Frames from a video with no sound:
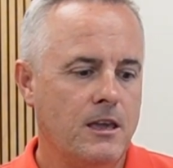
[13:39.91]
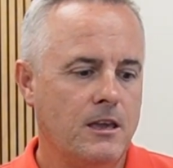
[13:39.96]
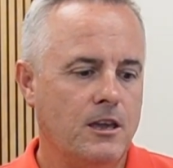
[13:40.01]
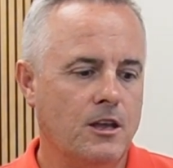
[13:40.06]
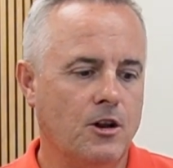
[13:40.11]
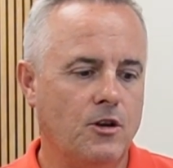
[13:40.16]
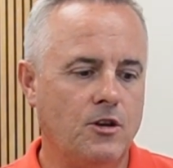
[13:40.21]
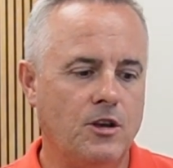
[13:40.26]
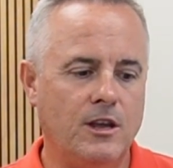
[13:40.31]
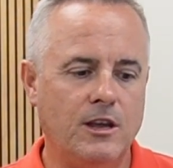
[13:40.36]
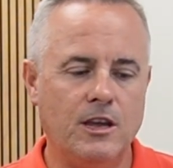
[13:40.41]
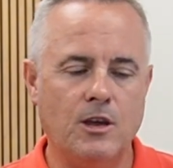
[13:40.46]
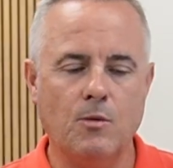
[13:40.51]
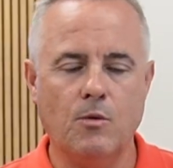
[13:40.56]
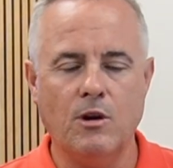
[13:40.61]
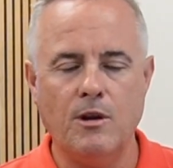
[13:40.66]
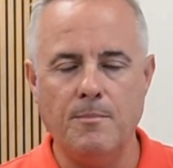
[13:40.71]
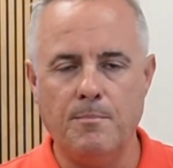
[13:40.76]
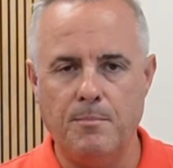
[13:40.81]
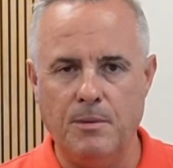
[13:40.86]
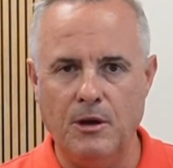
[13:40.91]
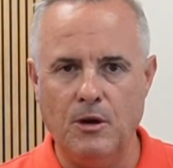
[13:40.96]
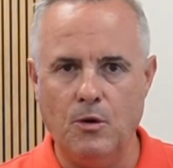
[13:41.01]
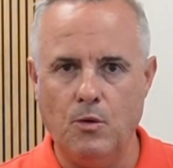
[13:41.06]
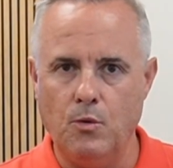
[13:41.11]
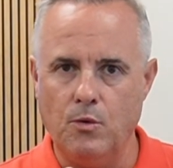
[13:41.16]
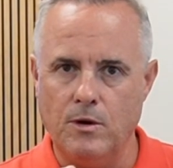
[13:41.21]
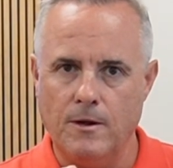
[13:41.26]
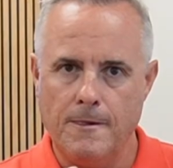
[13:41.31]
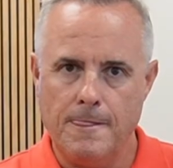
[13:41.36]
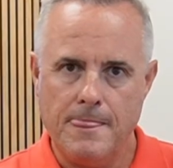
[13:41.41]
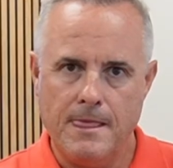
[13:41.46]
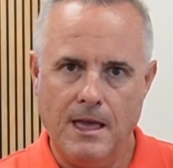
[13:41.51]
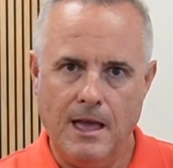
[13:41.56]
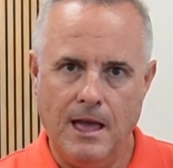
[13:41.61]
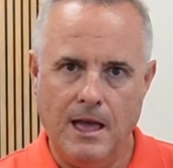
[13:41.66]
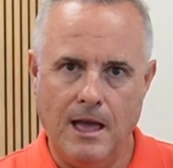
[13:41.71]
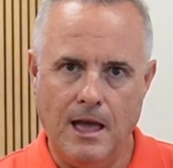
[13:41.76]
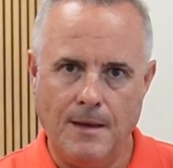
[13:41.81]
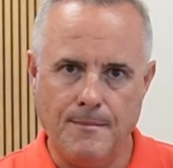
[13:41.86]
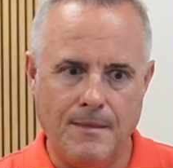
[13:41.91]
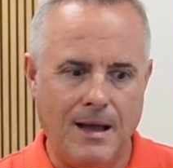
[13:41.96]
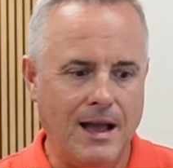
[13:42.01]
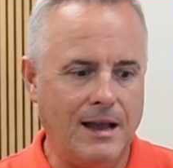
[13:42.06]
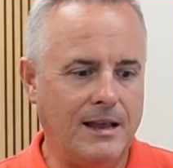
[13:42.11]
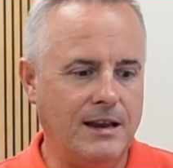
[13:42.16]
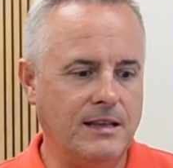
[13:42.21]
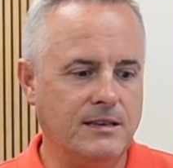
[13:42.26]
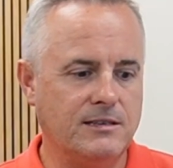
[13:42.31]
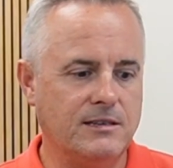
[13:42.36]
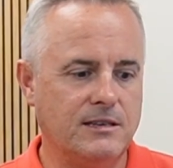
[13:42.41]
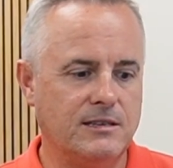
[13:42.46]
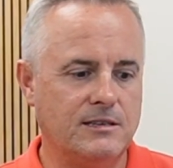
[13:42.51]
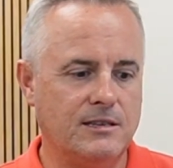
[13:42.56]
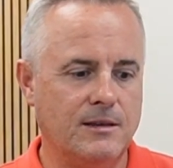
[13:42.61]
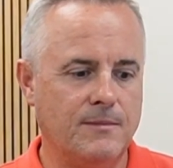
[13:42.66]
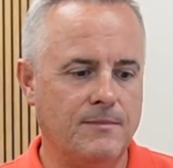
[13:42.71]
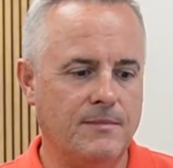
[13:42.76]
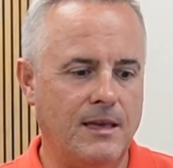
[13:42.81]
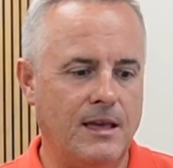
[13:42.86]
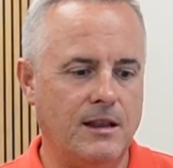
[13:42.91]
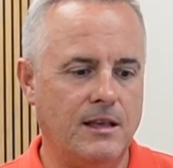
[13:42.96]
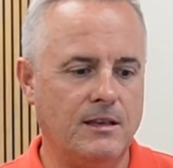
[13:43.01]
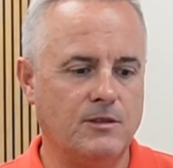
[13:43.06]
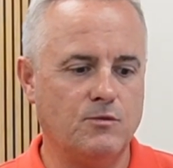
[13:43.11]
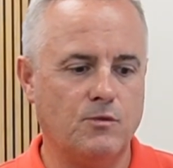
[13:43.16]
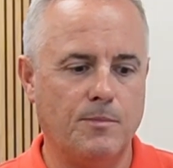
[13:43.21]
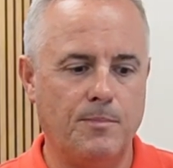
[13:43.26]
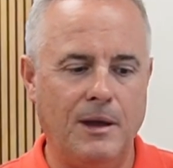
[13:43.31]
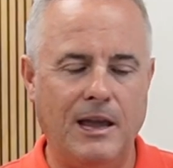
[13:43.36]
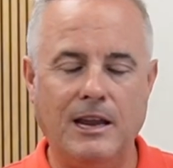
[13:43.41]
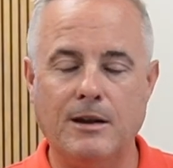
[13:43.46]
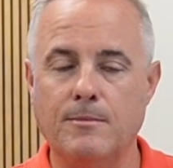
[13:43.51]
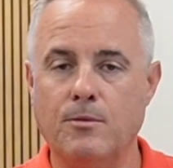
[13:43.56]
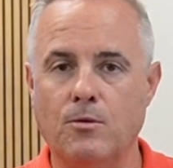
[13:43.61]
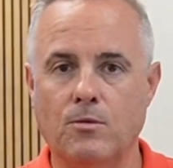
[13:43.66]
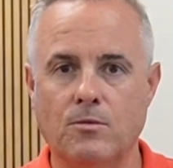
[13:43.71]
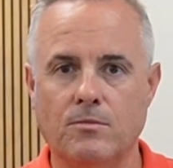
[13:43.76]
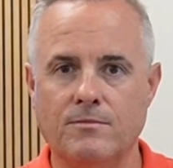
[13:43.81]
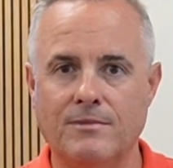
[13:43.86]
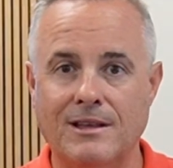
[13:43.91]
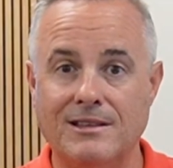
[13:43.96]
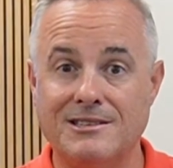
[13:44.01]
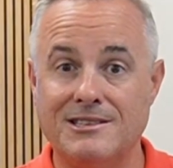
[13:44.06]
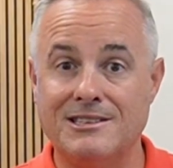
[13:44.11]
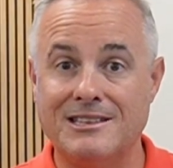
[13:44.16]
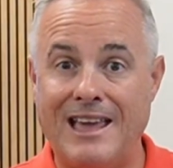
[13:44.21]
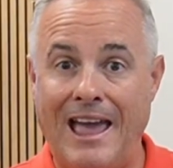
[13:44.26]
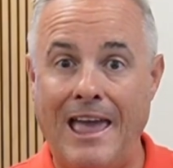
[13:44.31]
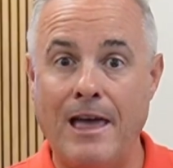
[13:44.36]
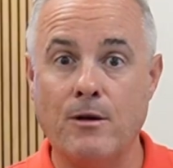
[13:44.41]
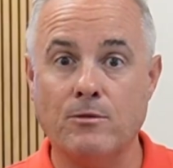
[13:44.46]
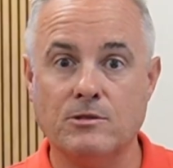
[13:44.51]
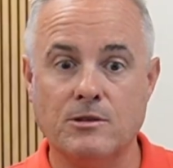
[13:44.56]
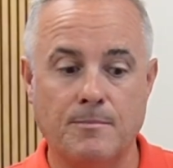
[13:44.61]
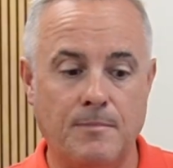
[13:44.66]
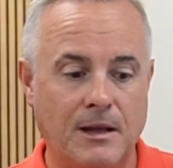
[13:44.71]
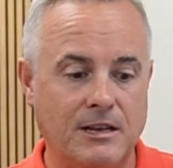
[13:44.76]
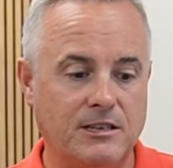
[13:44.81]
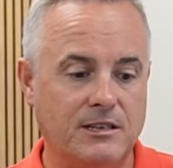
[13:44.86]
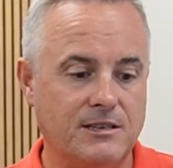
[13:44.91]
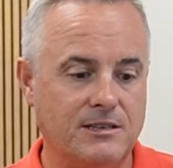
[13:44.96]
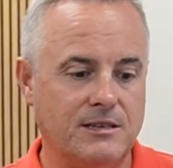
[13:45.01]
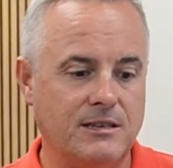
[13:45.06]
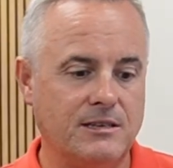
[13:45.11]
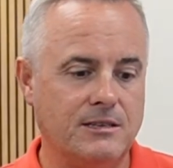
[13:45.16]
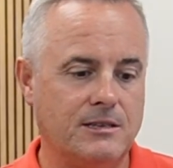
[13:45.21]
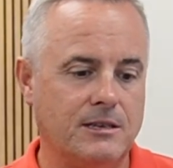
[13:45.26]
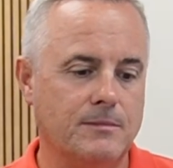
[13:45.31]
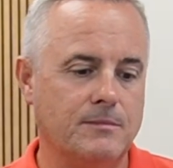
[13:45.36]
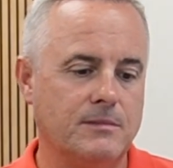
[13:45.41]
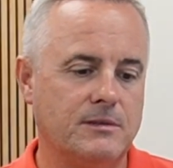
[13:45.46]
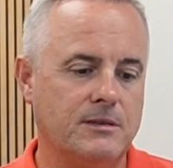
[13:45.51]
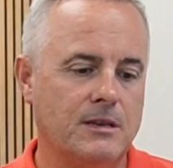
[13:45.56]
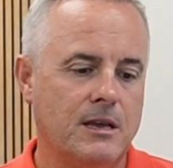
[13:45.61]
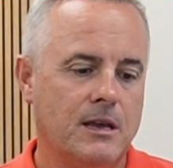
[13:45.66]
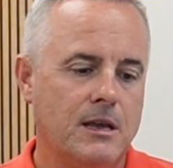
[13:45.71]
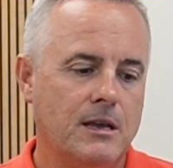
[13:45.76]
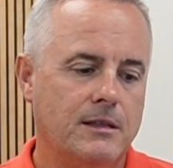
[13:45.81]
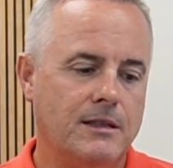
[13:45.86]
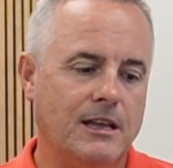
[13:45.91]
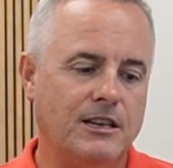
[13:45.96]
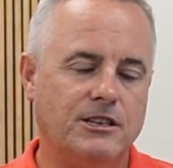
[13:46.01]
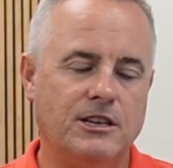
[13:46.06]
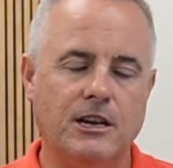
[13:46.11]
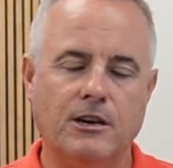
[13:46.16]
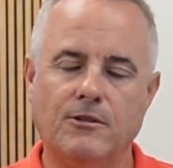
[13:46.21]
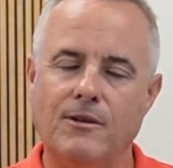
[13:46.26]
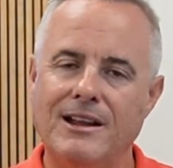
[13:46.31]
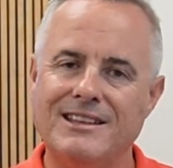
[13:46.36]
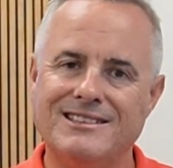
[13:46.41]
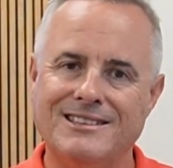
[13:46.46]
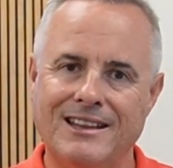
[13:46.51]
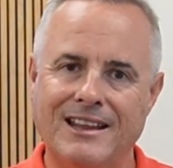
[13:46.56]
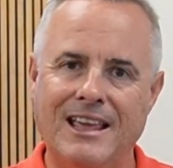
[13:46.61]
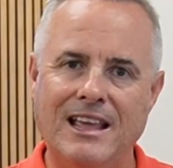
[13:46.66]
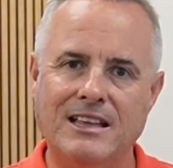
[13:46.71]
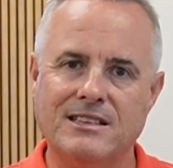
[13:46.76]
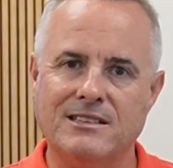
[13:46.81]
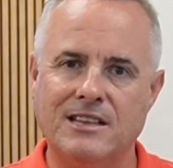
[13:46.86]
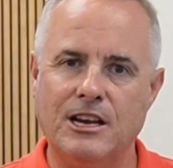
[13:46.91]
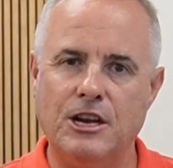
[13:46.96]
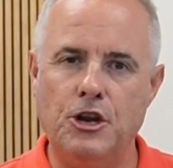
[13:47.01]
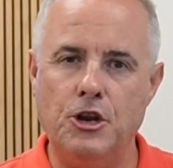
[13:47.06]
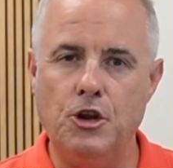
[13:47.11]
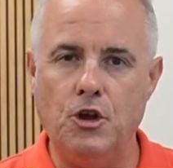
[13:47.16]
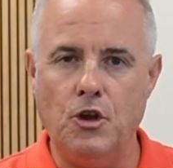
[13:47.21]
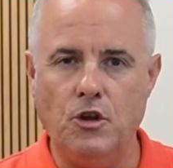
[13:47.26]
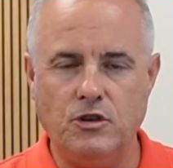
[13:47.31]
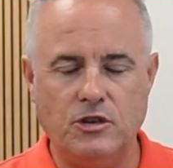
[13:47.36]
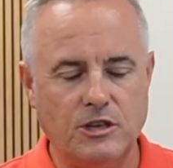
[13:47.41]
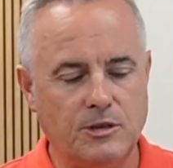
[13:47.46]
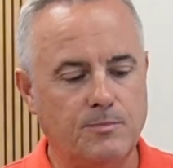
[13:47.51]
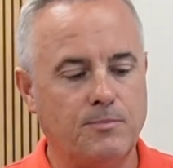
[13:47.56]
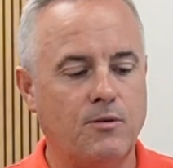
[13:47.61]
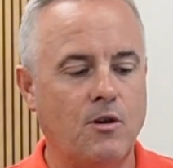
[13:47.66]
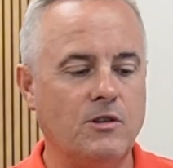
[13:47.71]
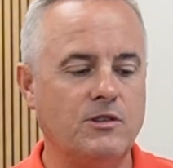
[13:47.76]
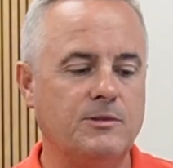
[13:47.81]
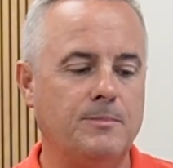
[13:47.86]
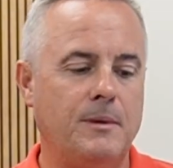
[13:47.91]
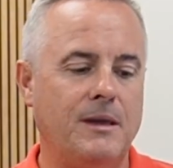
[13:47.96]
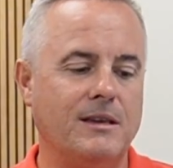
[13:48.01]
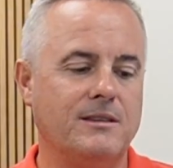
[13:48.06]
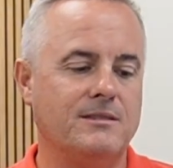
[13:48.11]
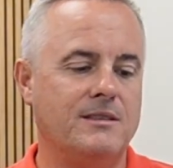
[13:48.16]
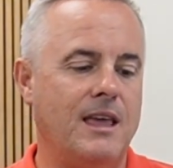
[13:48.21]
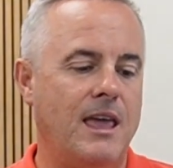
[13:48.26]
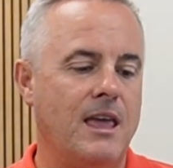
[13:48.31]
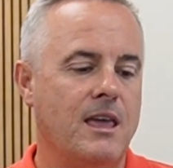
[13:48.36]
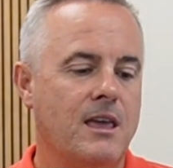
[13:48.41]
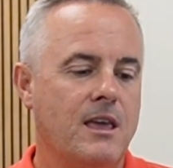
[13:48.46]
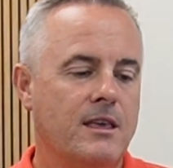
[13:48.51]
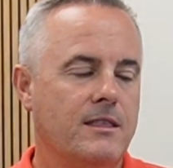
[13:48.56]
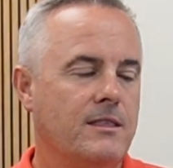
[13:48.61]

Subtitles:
You want to build a marketing system that is repeatable, that scales a bunch of systems, that generates leads, that nurtures prospects, that